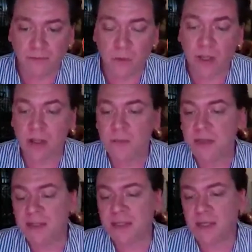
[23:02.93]
Well, I mean,
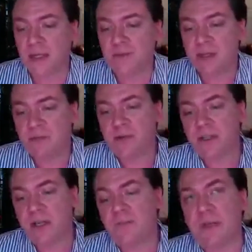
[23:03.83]
that's a kind of a different
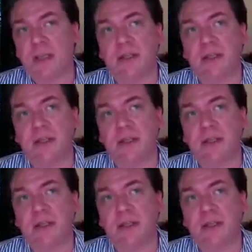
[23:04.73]
topic.